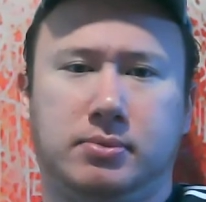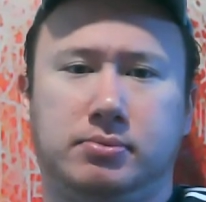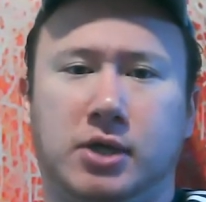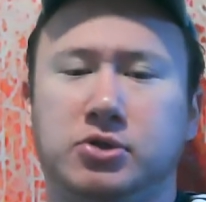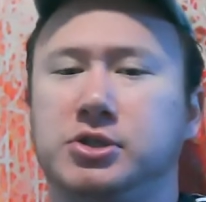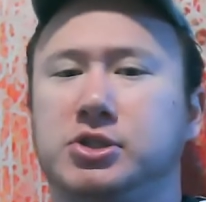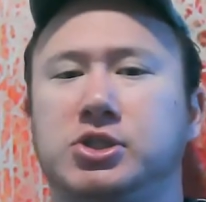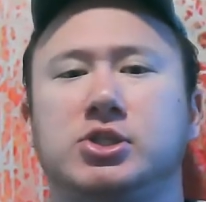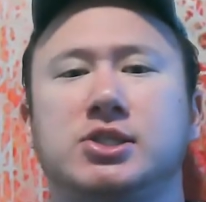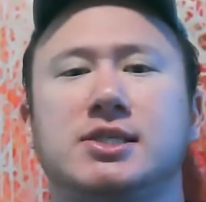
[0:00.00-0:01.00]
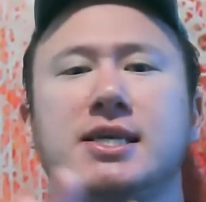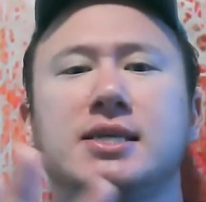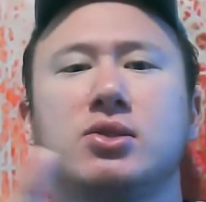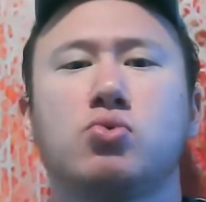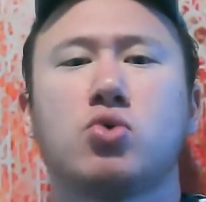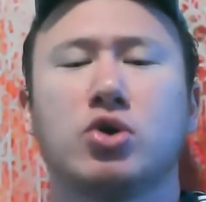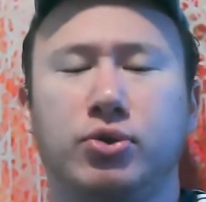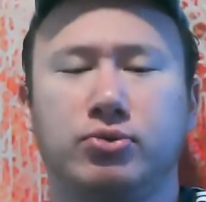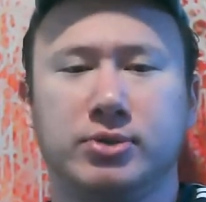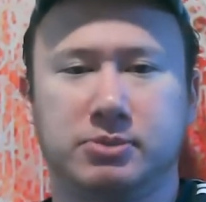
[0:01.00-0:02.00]
And you just see the
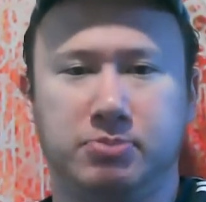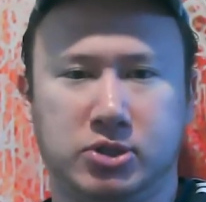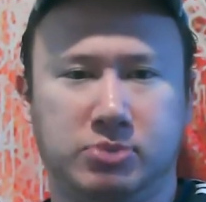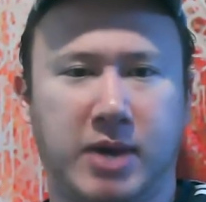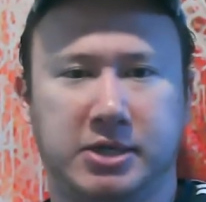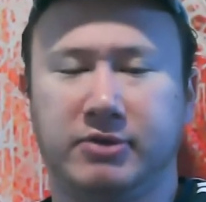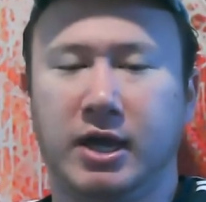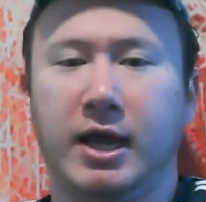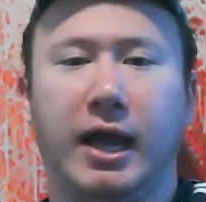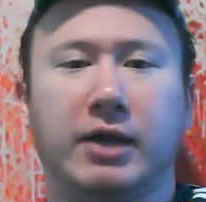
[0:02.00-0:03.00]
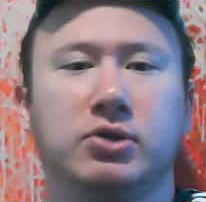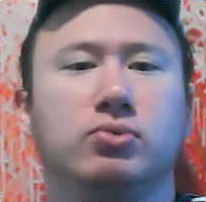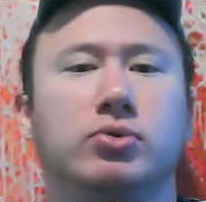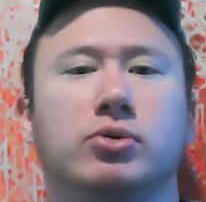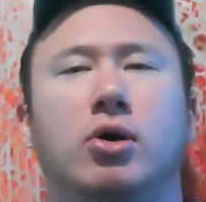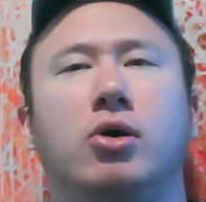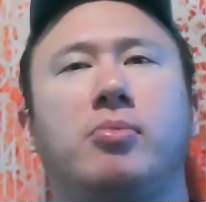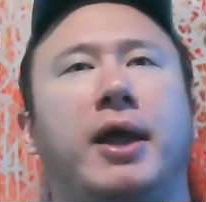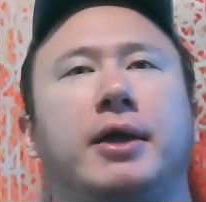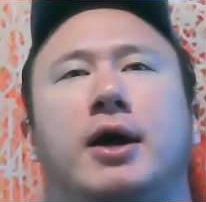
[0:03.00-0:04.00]
world through this perspective. And you will,
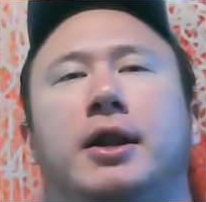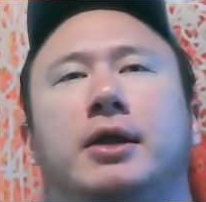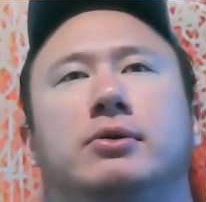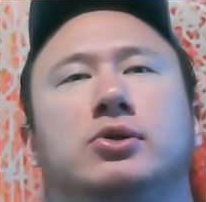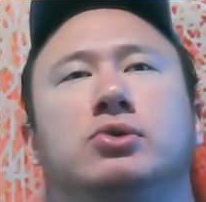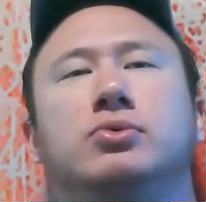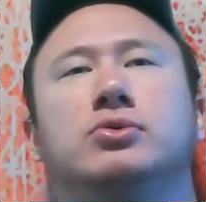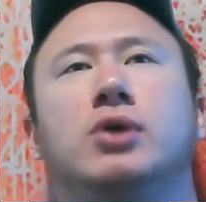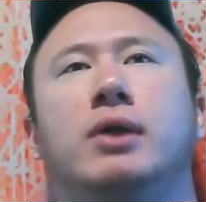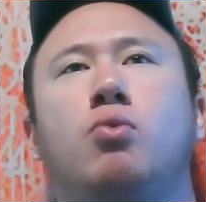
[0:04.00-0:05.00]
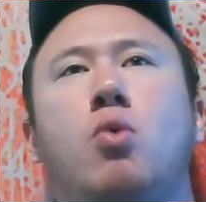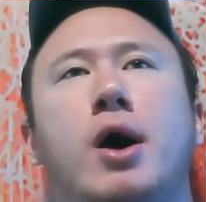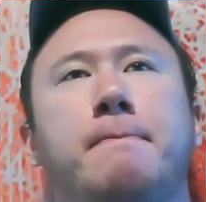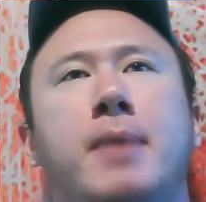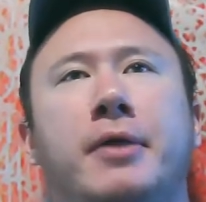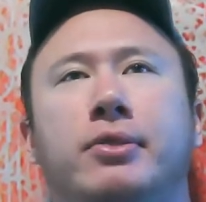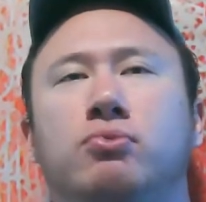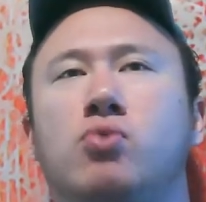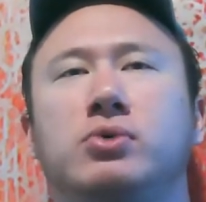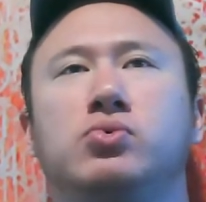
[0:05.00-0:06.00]
oh my God, and you will, in 1
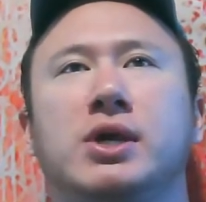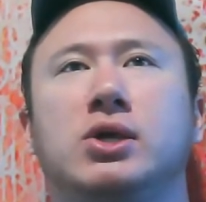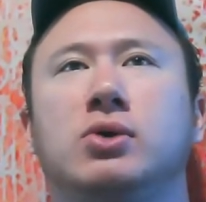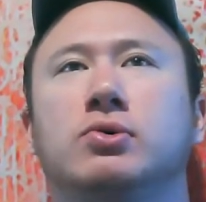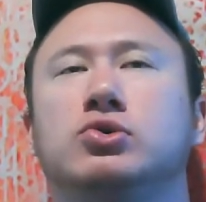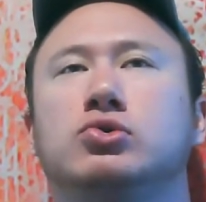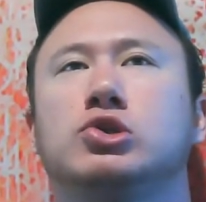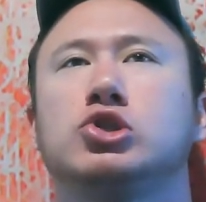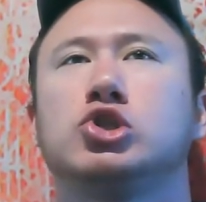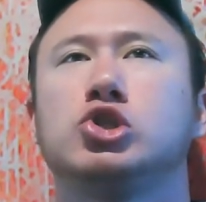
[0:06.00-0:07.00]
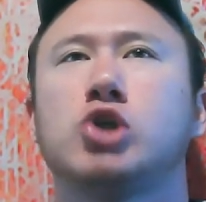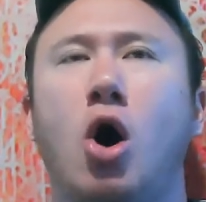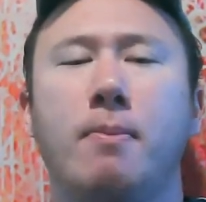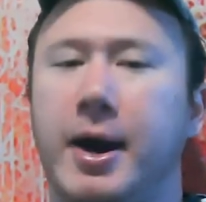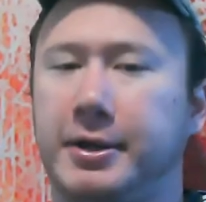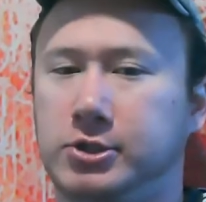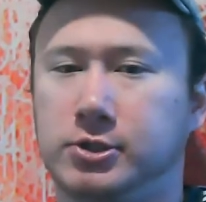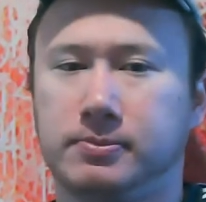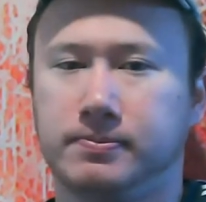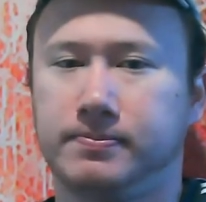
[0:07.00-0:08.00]
month, 1 week, you will do so much.
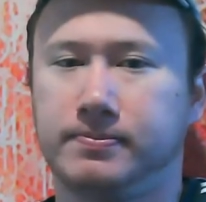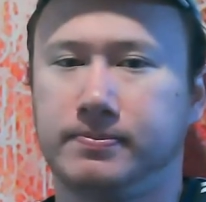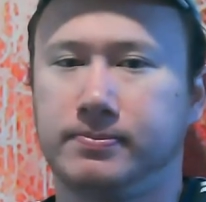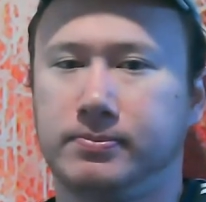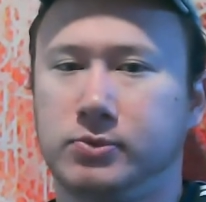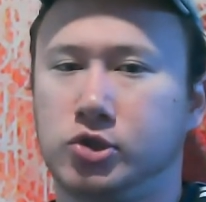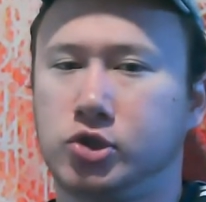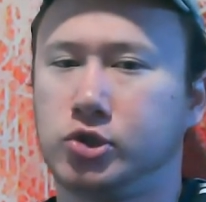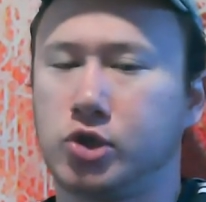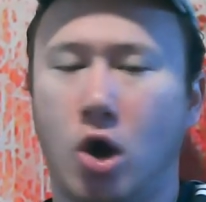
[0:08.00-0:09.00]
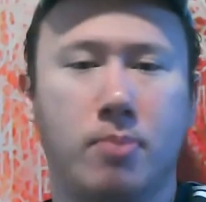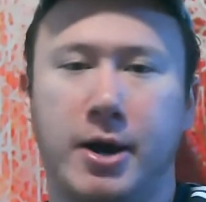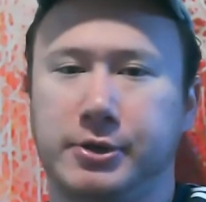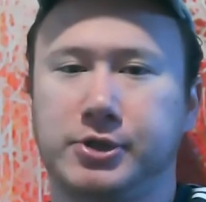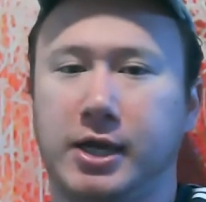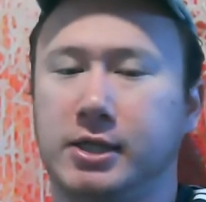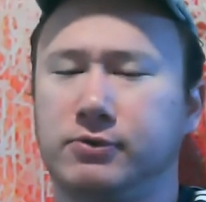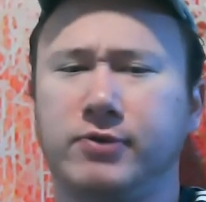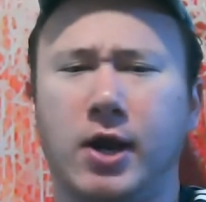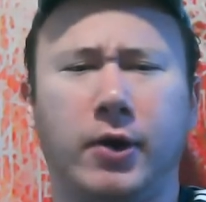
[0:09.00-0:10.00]
So much. And
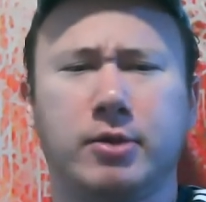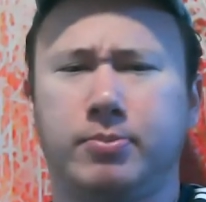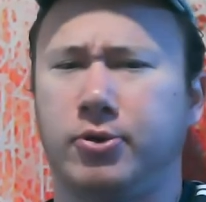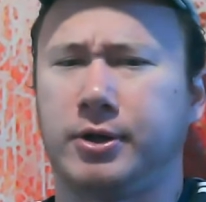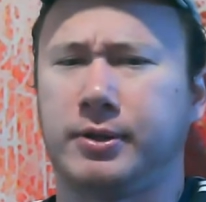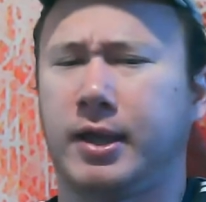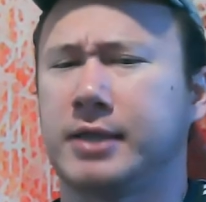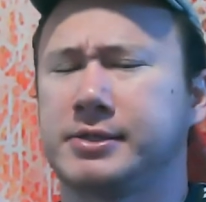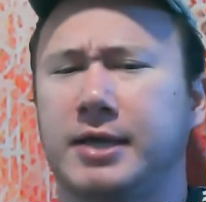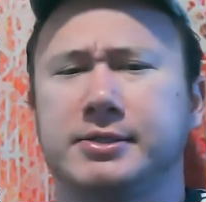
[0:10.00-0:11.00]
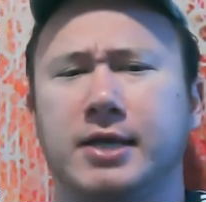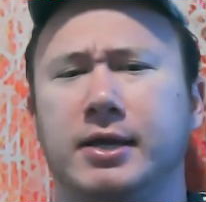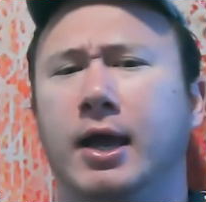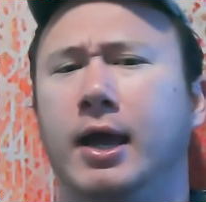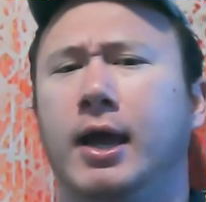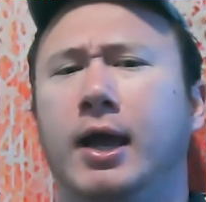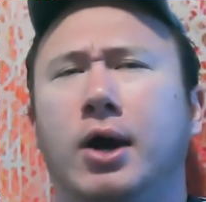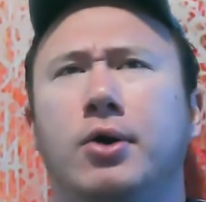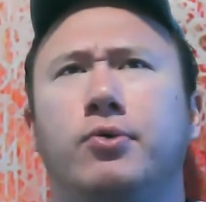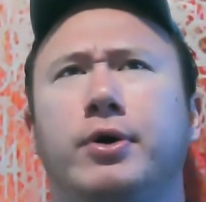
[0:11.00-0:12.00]
it's very important, as I said,
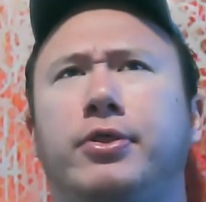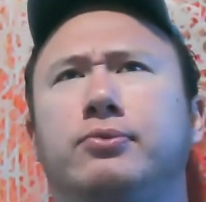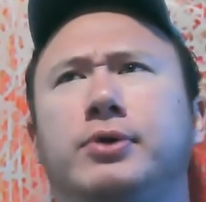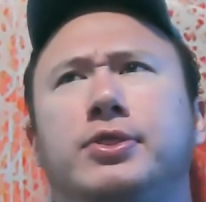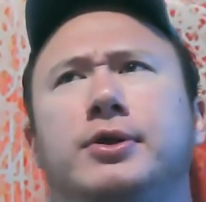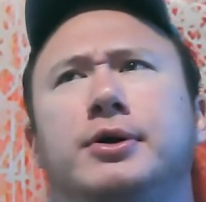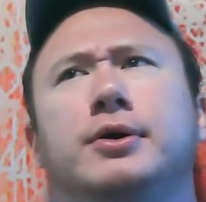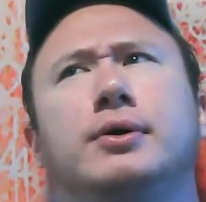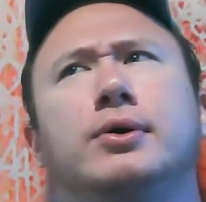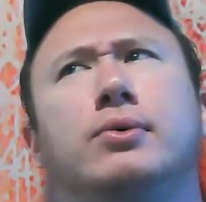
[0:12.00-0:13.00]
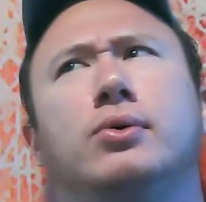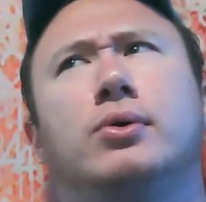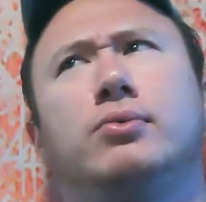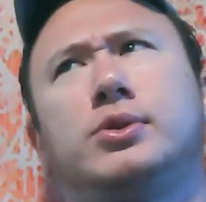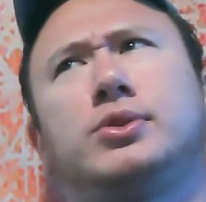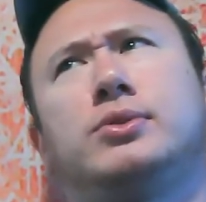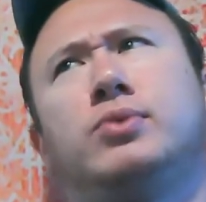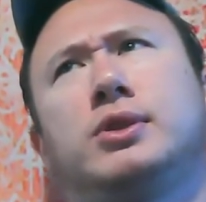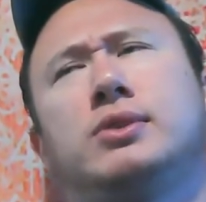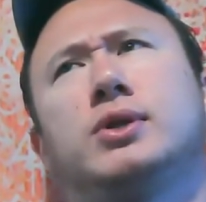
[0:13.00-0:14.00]
with the
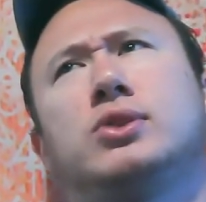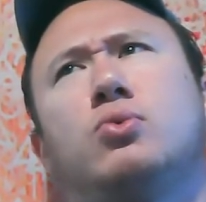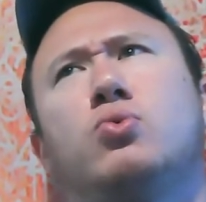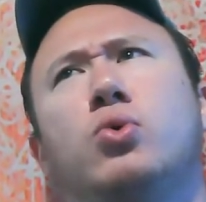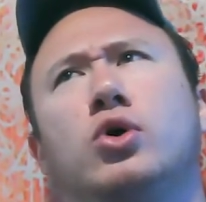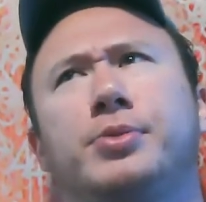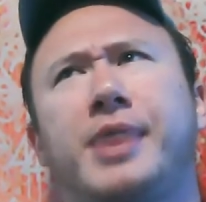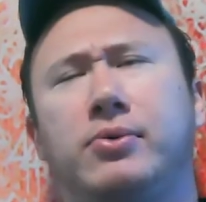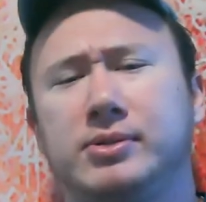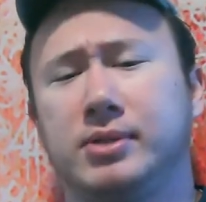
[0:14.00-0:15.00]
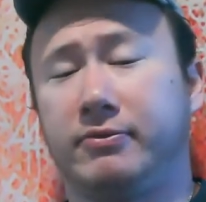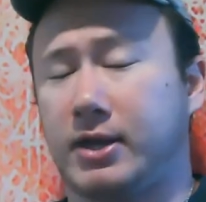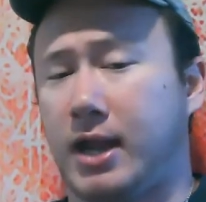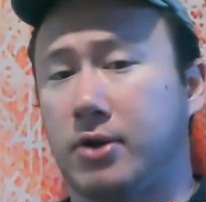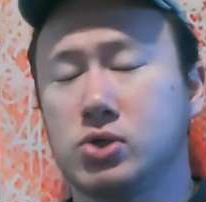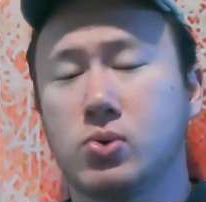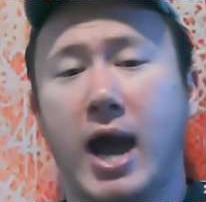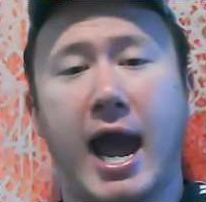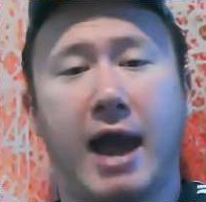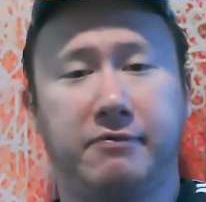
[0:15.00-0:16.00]
world that we live in now, you
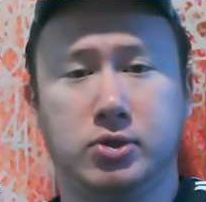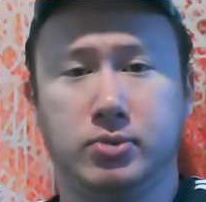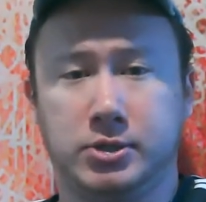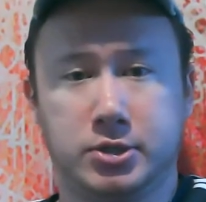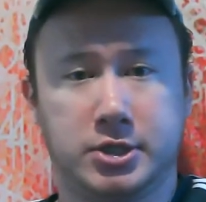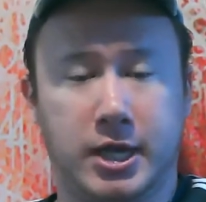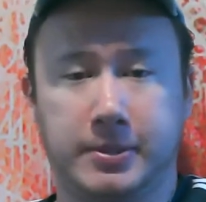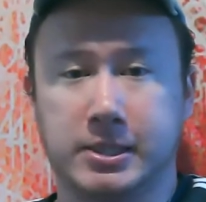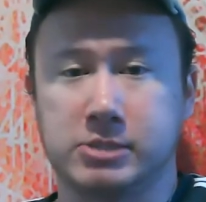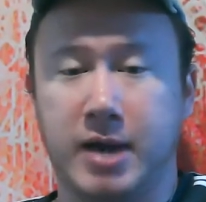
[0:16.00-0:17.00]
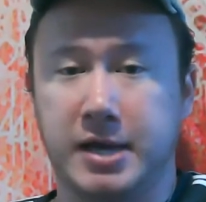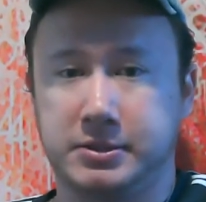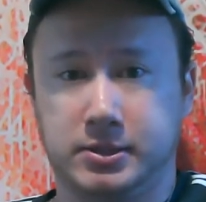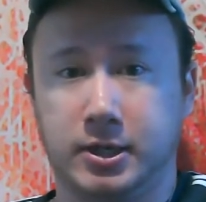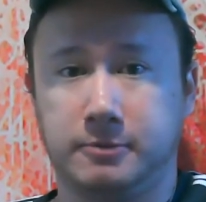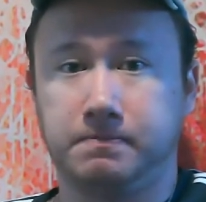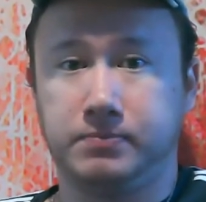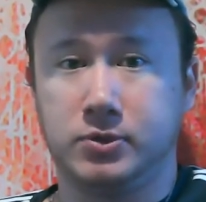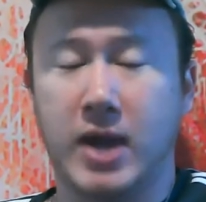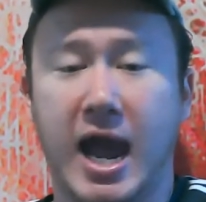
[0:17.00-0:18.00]
have to understand this mindset.
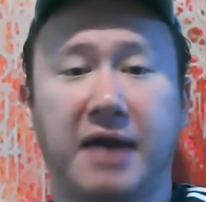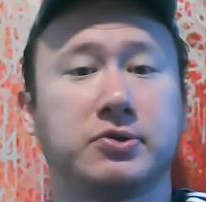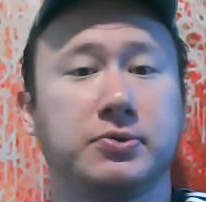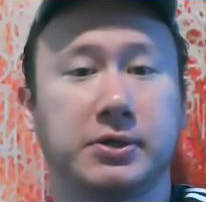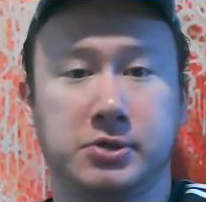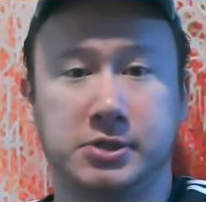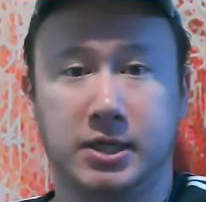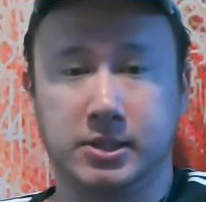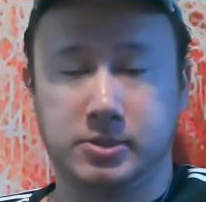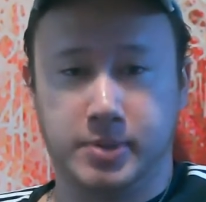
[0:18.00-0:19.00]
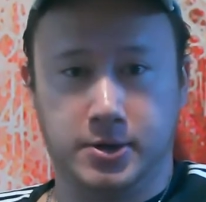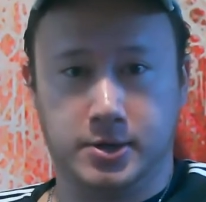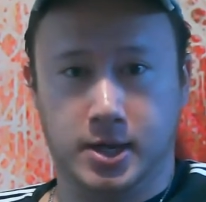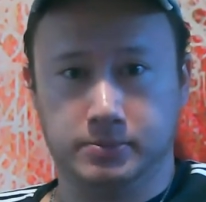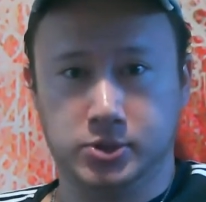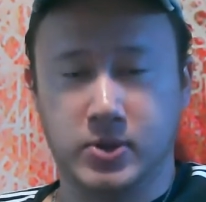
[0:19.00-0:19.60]
You have to understand these paradigms.